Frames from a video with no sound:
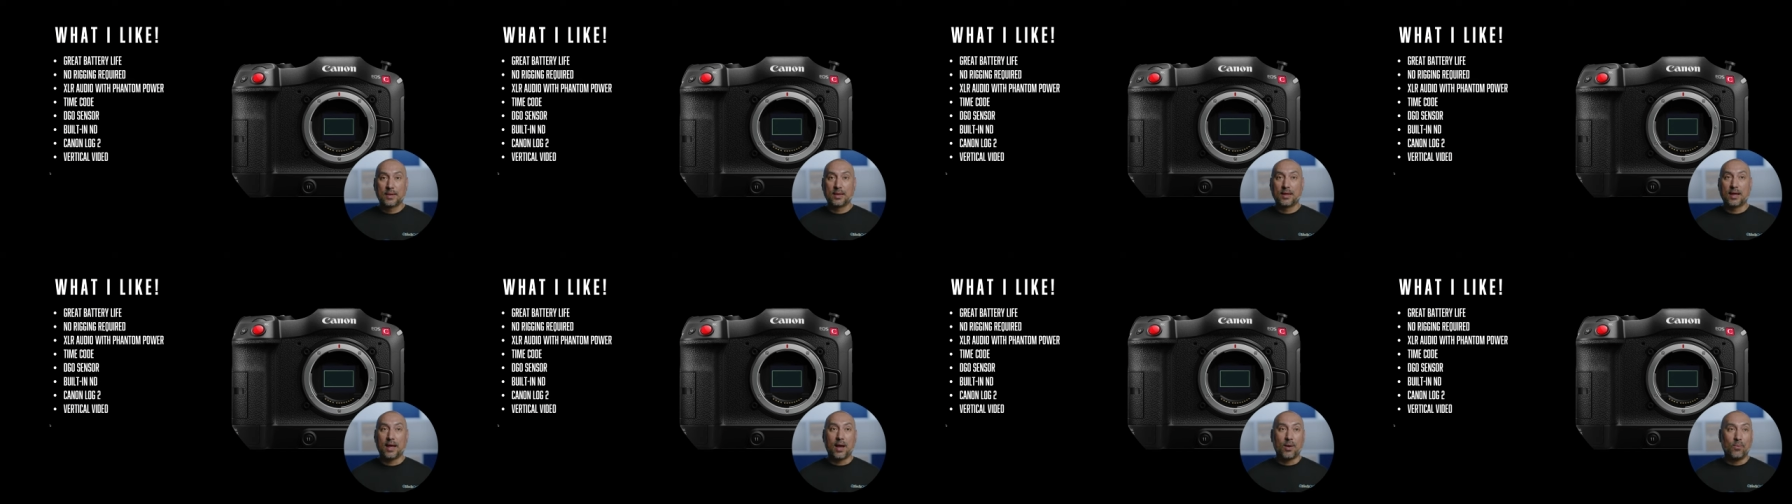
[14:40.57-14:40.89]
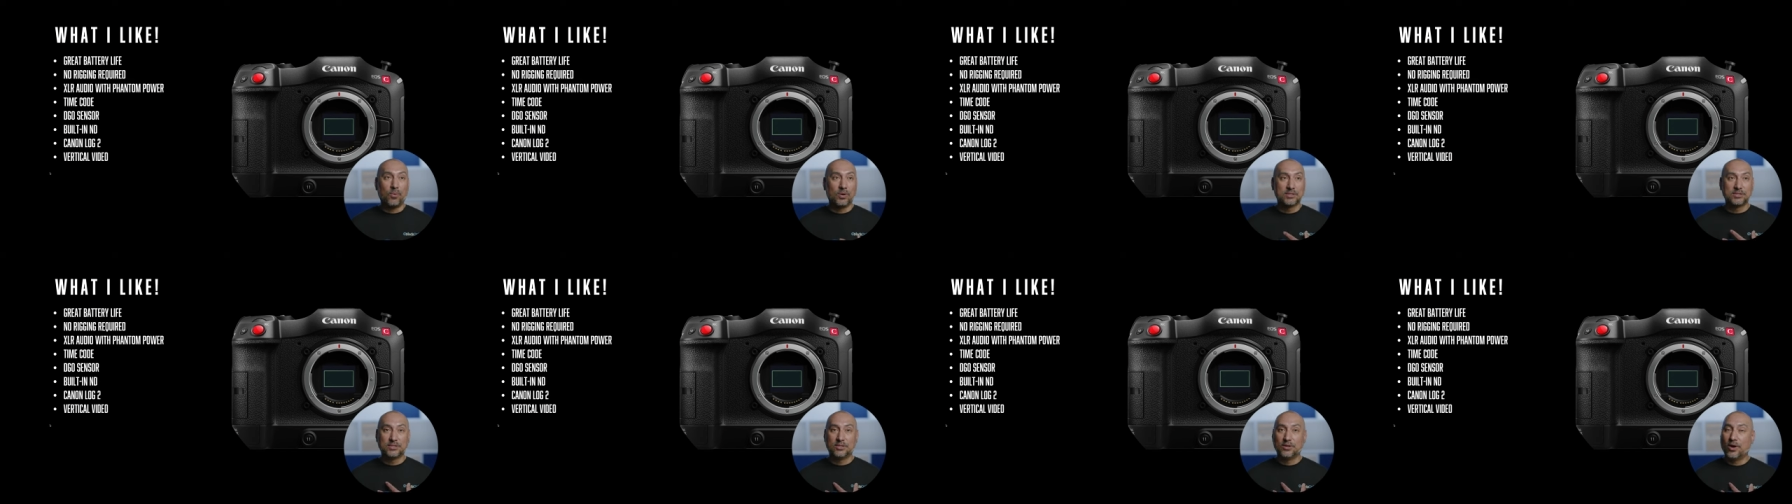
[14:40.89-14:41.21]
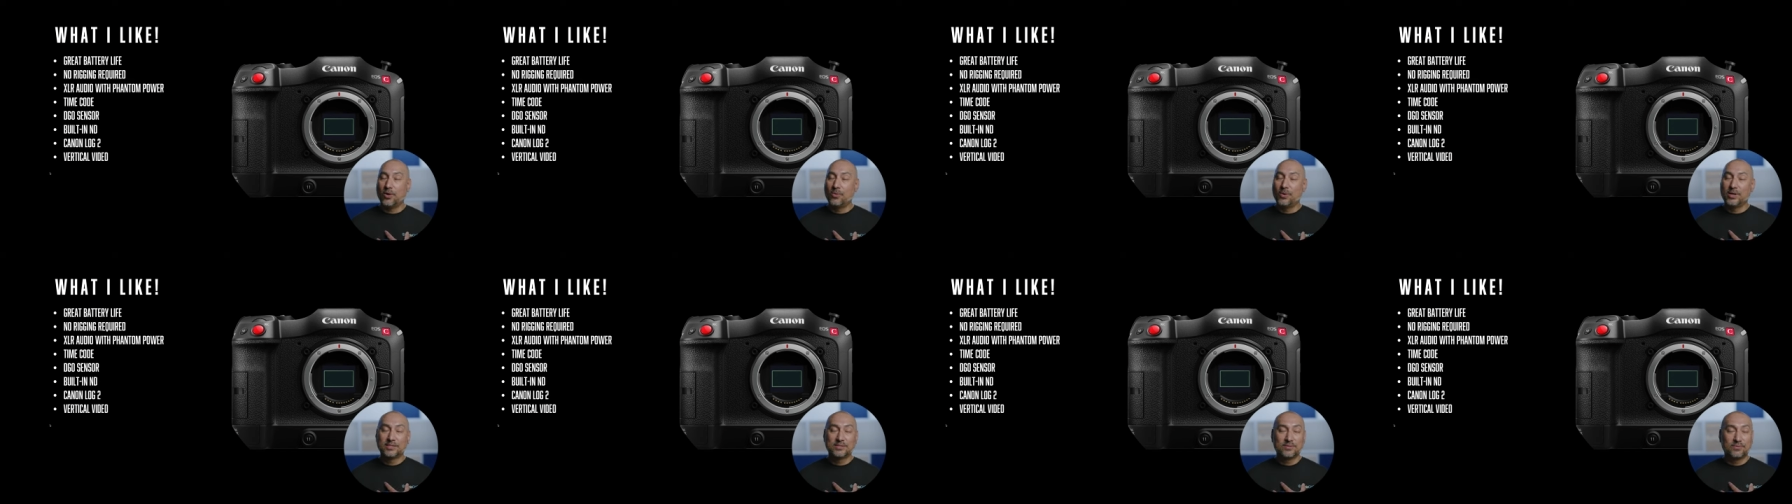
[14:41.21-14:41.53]
I wasn't
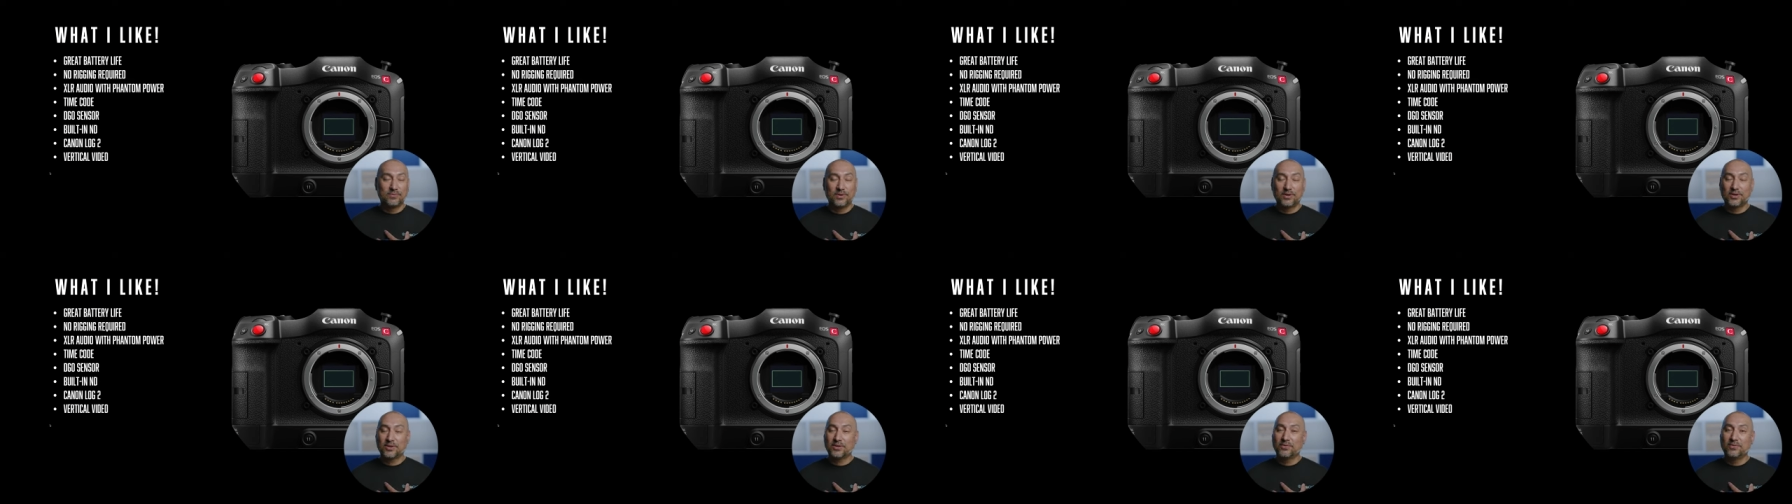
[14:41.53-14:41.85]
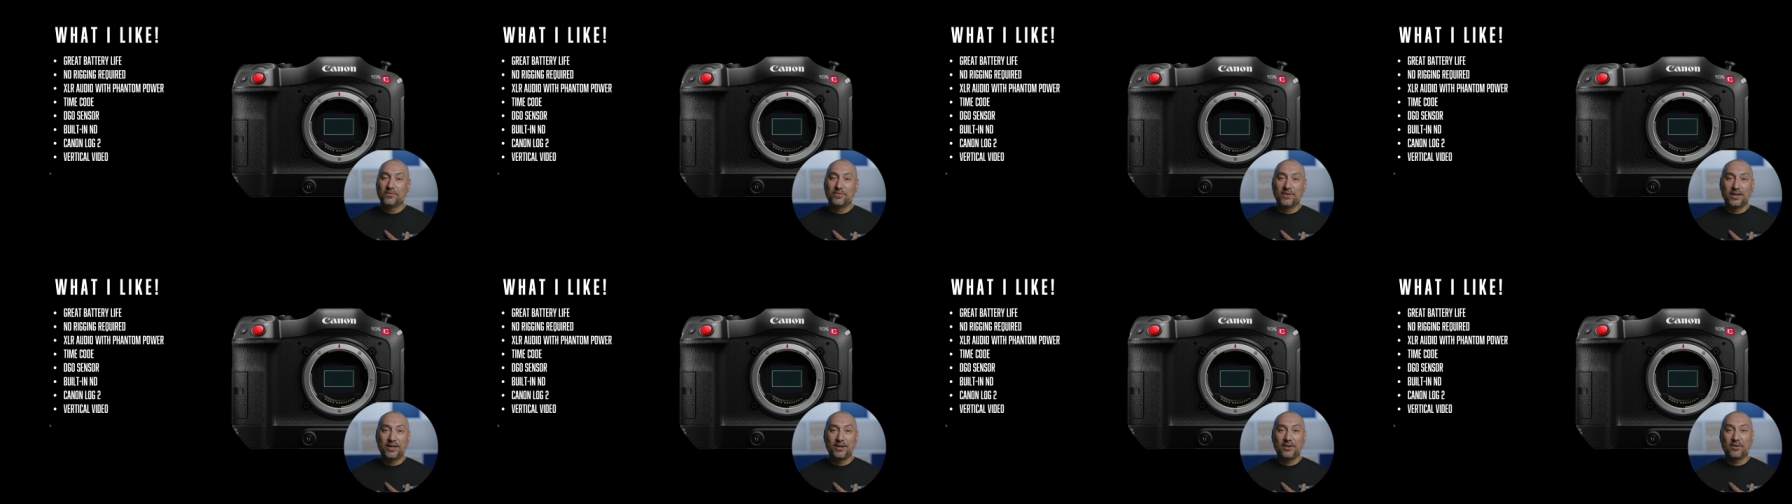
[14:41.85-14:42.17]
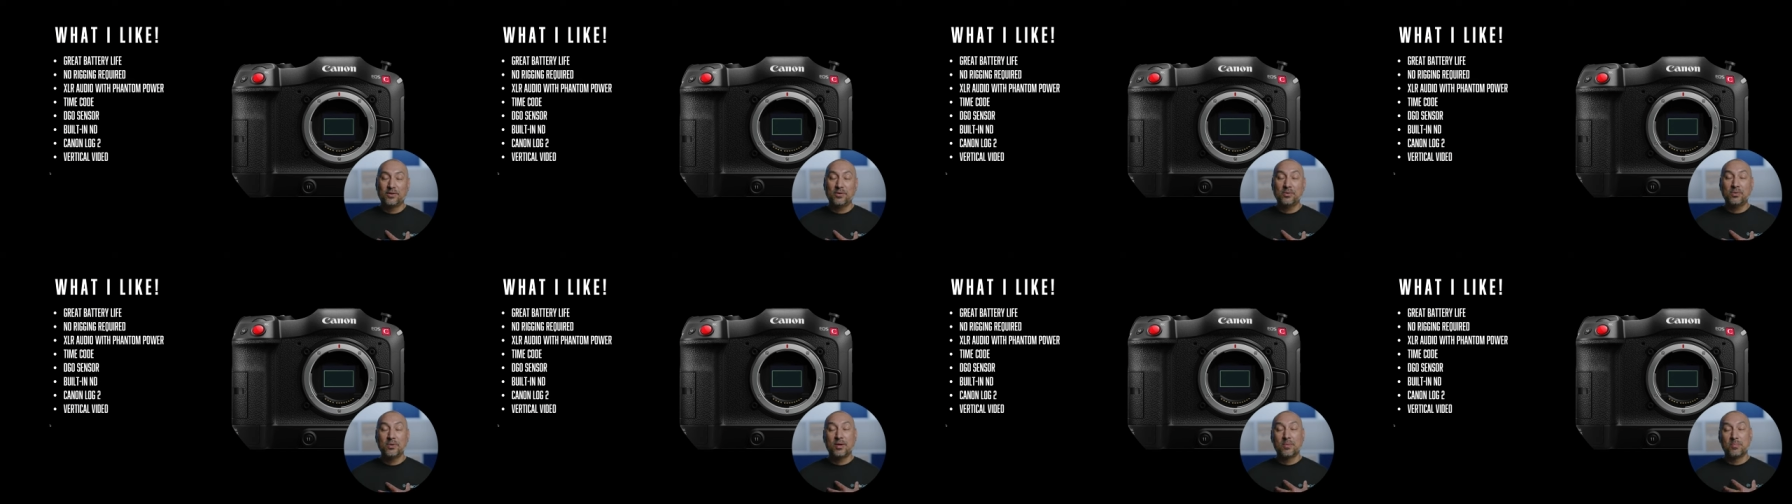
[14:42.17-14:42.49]
always a vertical
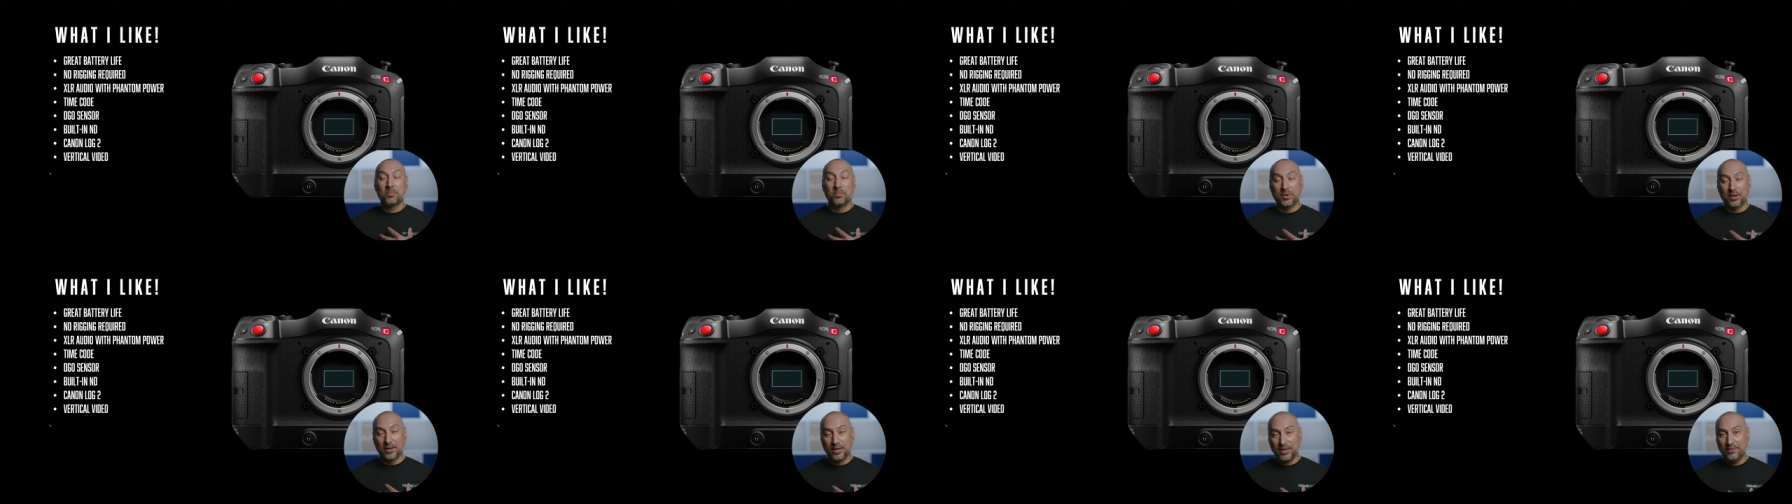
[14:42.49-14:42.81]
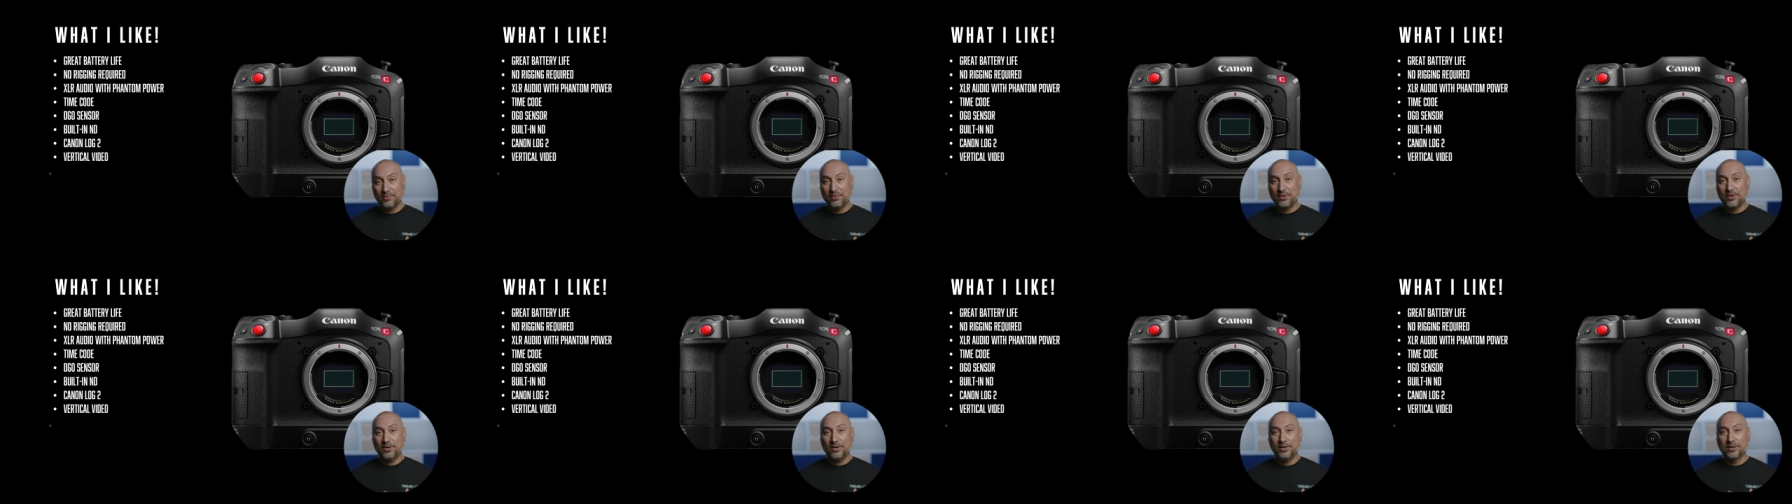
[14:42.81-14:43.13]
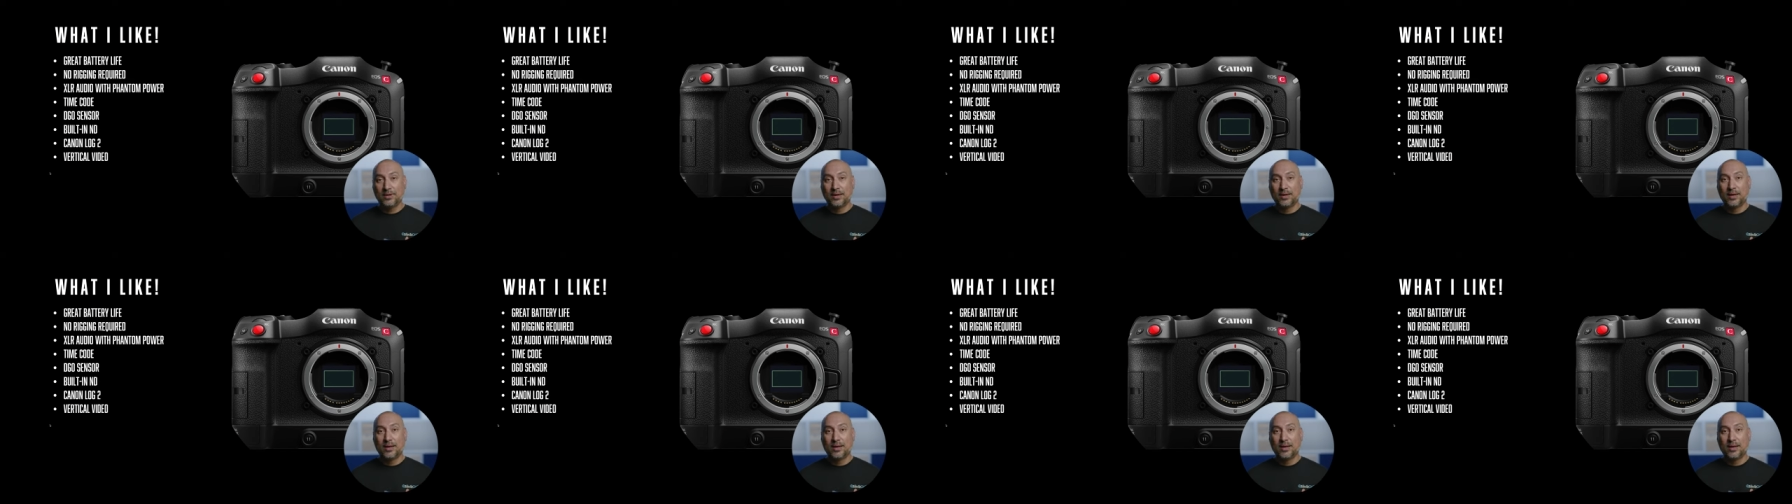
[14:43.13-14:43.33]
video believer,